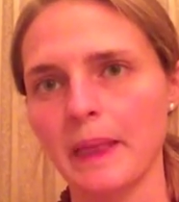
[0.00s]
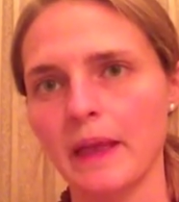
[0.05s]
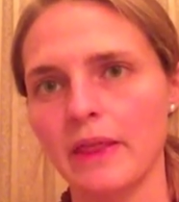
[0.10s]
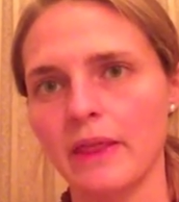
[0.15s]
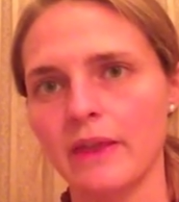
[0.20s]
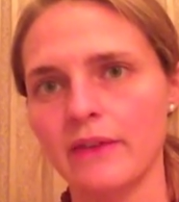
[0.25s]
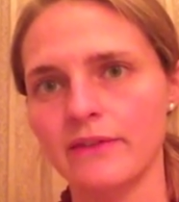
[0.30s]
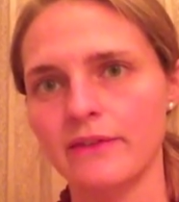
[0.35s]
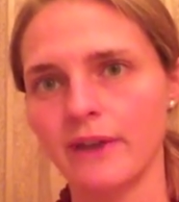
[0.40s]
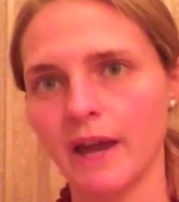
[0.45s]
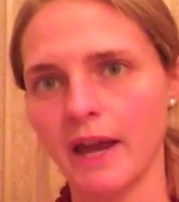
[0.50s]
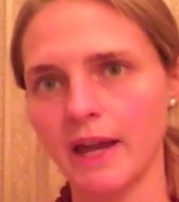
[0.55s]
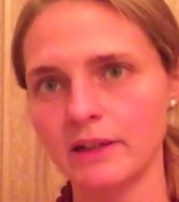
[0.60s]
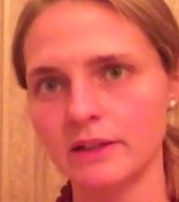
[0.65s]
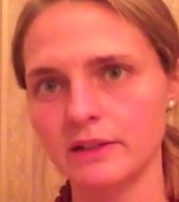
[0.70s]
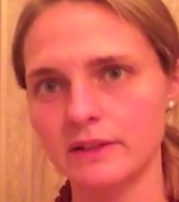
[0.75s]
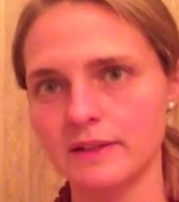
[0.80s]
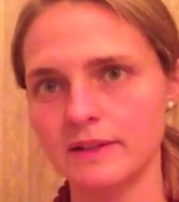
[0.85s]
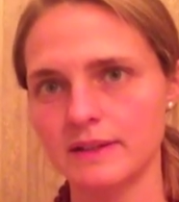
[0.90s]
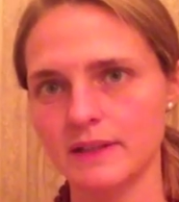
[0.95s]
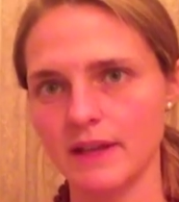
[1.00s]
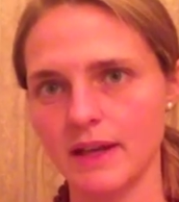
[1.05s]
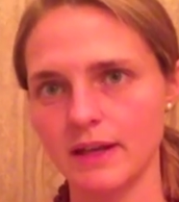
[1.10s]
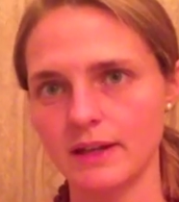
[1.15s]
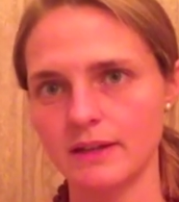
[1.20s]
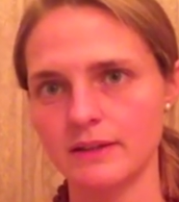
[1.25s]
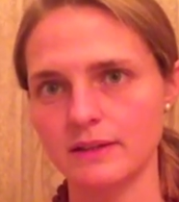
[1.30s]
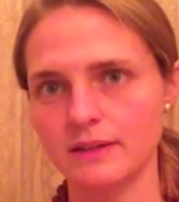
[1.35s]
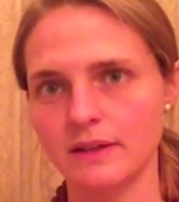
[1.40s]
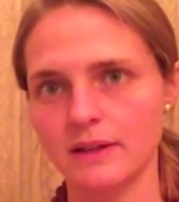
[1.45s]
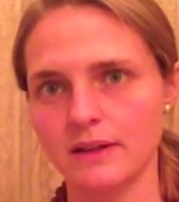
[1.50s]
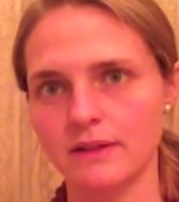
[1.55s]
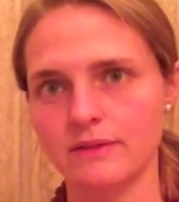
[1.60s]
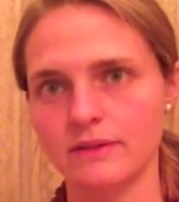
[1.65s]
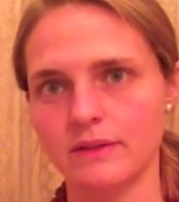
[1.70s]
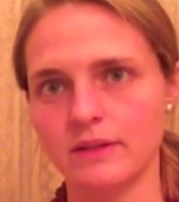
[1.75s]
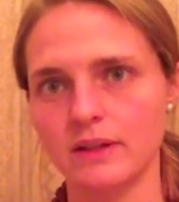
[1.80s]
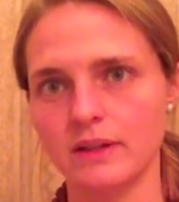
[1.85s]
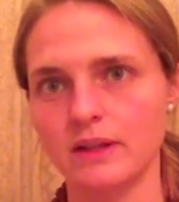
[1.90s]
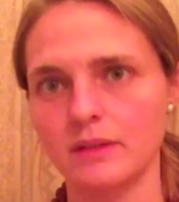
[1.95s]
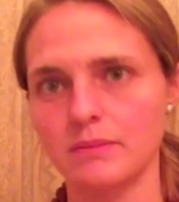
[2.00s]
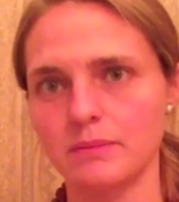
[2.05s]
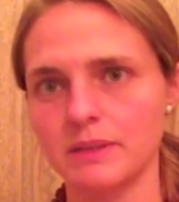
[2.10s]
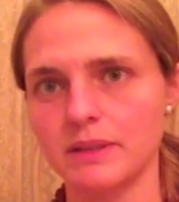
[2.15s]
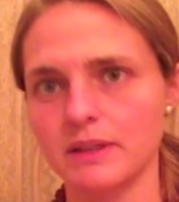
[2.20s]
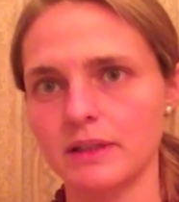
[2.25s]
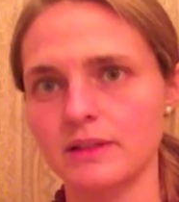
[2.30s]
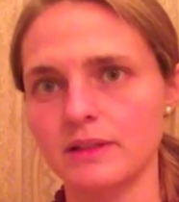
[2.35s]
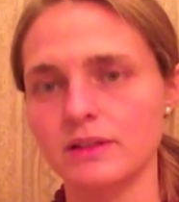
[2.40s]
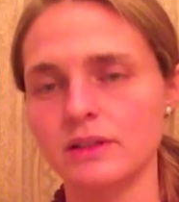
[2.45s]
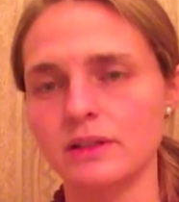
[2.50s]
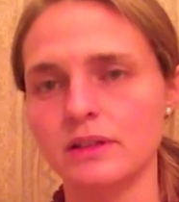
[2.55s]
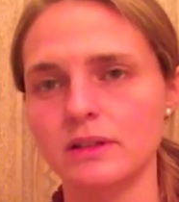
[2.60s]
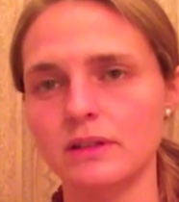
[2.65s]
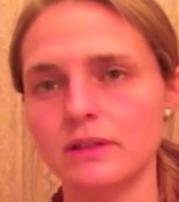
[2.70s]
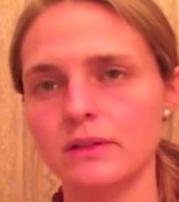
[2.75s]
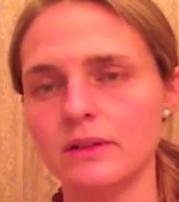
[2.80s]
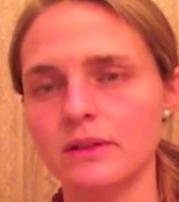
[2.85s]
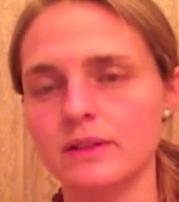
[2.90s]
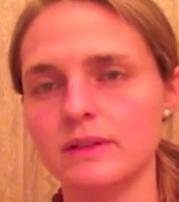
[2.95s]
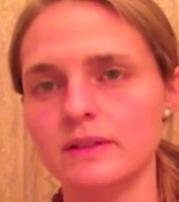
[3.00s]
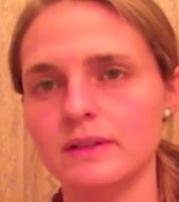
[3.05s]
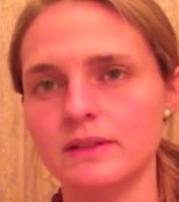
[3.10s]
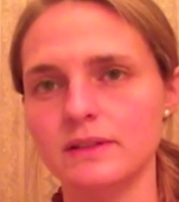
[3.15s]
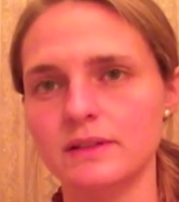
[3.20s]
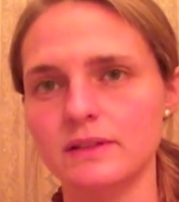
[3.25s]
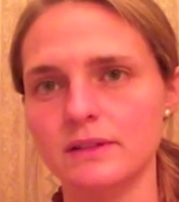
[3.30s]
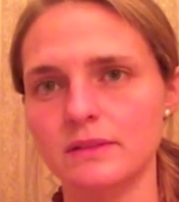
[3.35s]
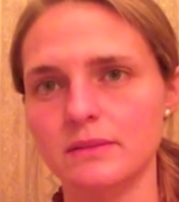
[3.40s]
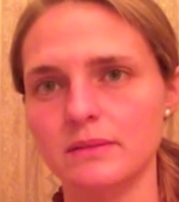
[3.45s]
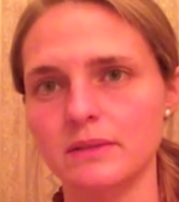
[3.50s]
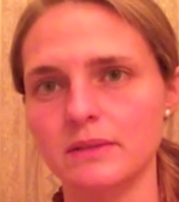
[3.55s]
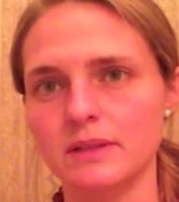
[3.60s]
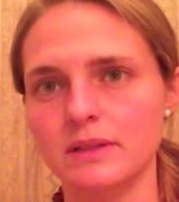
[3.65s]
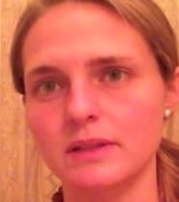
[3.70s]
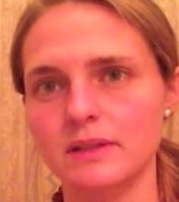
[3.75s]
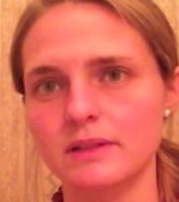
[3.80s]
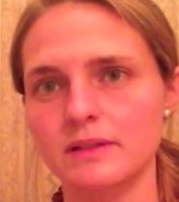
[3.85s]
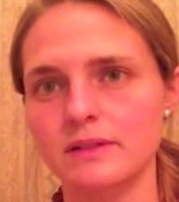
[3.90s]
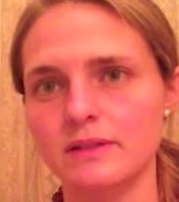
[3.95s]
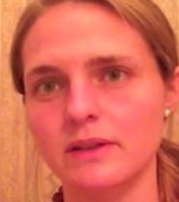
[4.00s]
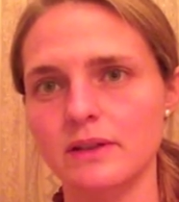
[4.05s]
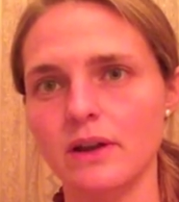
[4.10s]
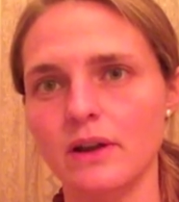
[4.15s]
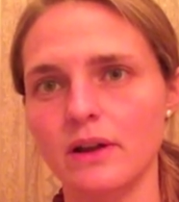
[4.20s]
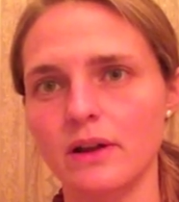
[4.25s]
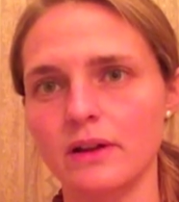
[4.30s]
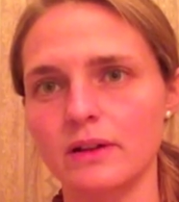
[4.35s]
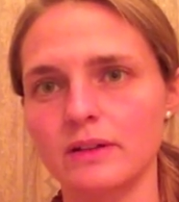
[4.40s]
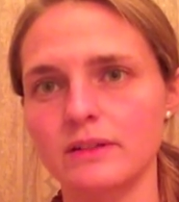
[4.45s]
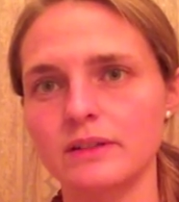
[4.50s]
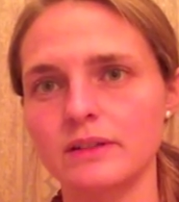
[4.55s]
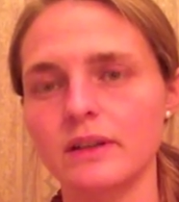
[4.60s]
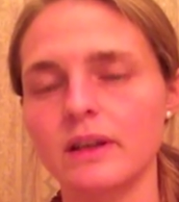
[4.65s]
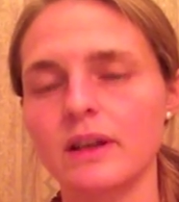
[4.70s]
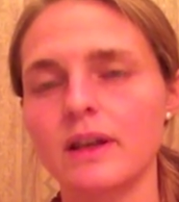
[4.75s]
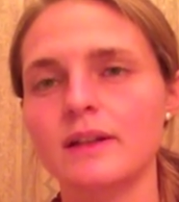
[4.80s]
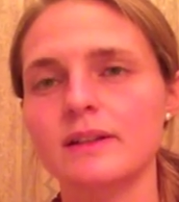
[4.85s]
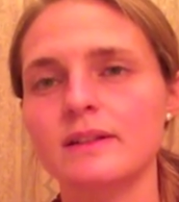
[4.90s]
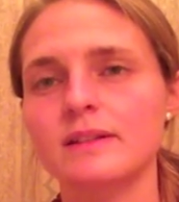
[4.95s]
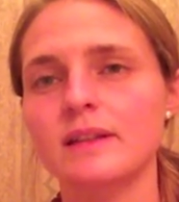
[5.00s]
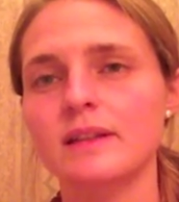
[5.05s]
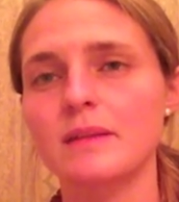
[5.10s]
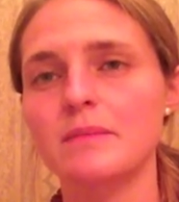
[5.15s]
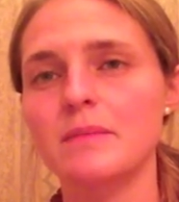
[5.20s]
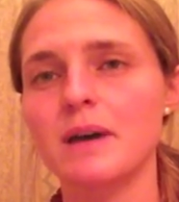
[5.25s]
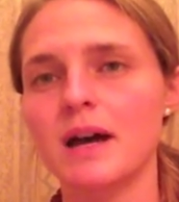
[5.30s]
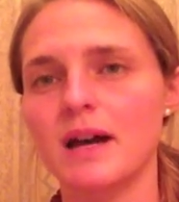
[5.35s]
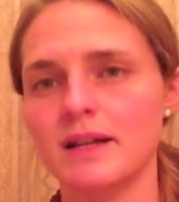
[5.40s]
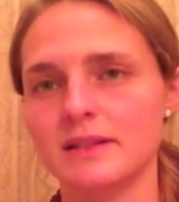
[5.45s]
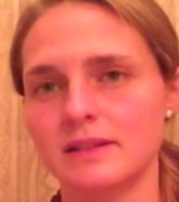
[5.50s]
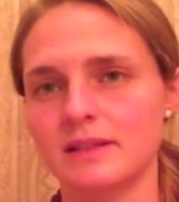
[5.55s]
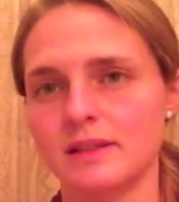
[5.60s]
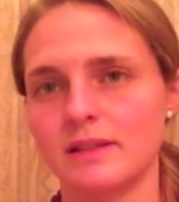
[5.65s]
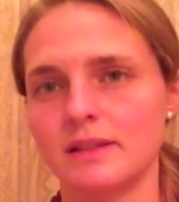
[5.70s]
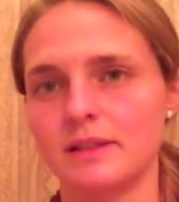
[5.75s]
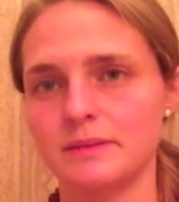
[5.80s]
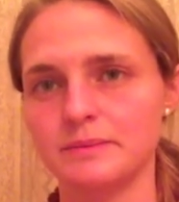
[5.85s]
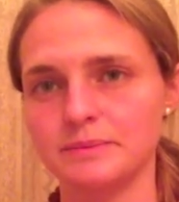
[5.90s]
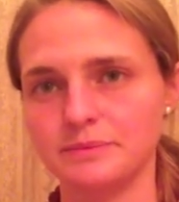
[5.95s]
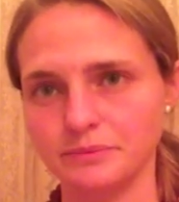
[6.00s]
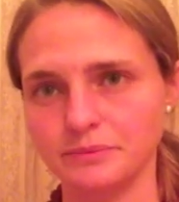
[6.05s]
The final state of the Patanjali yoga system is called samadhi,